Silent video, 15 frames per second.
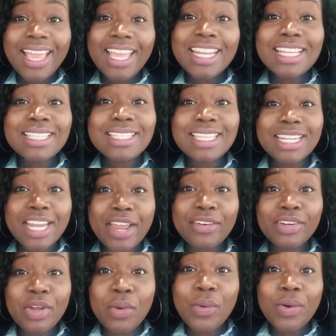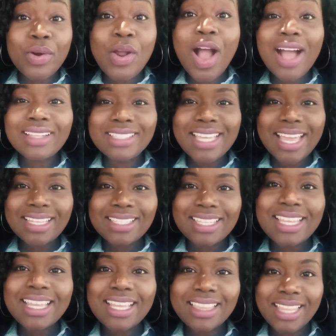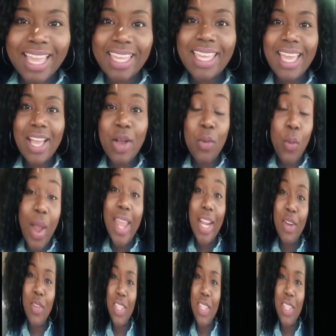in a scenario or context like a wedding